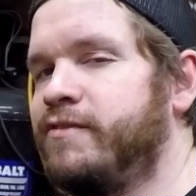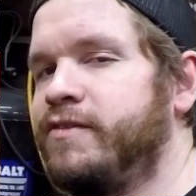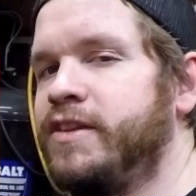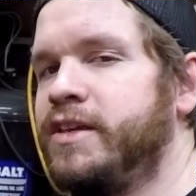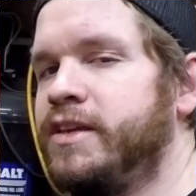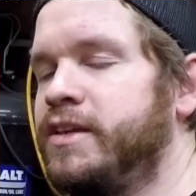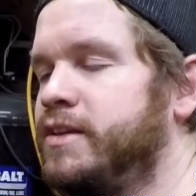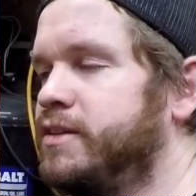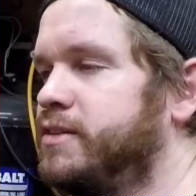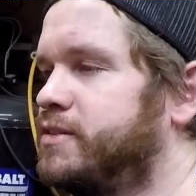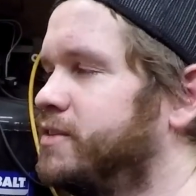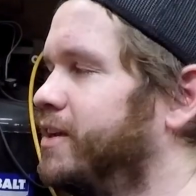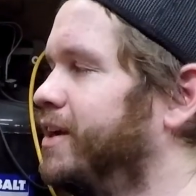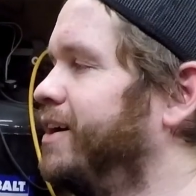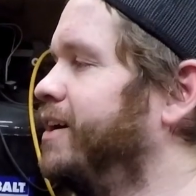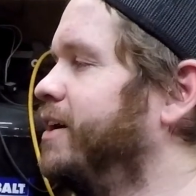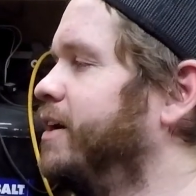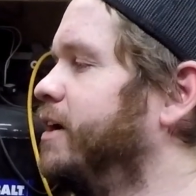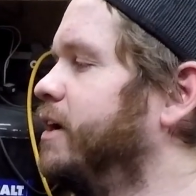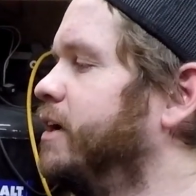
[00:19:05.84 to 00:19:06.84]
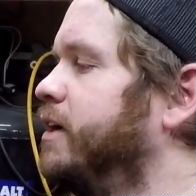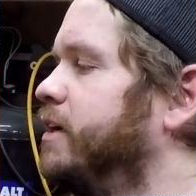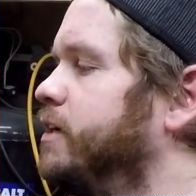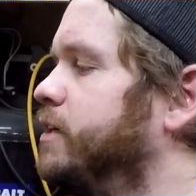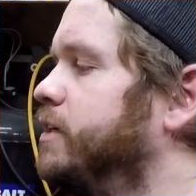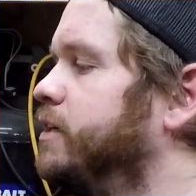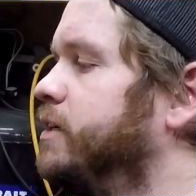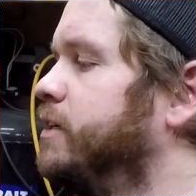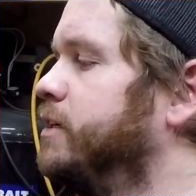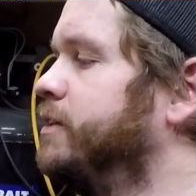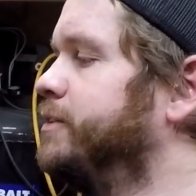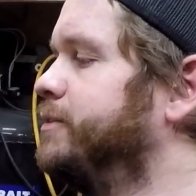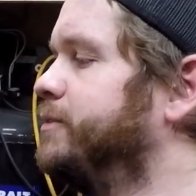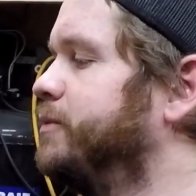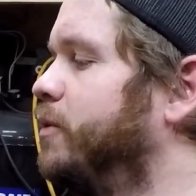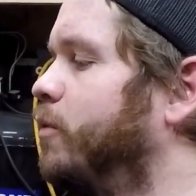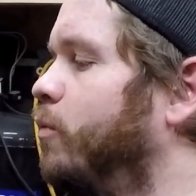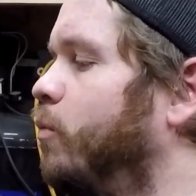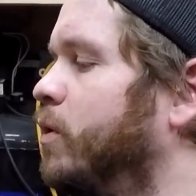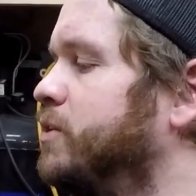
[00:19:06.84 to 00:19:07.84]
these.
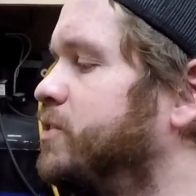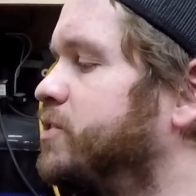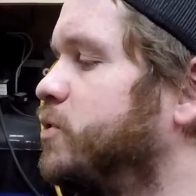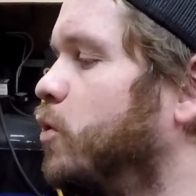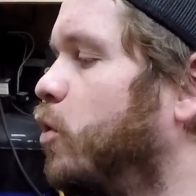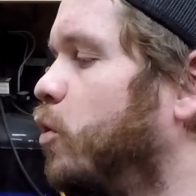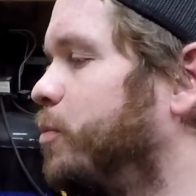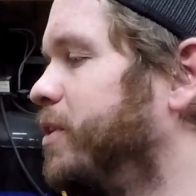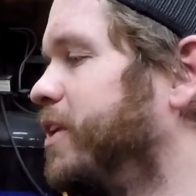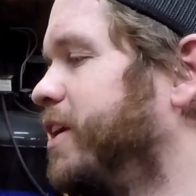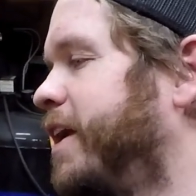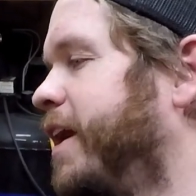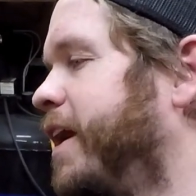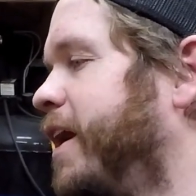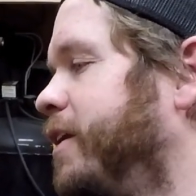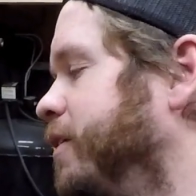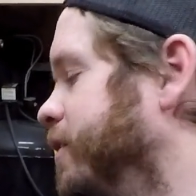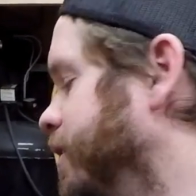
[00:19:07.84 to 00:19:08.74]
Once you open the can, you're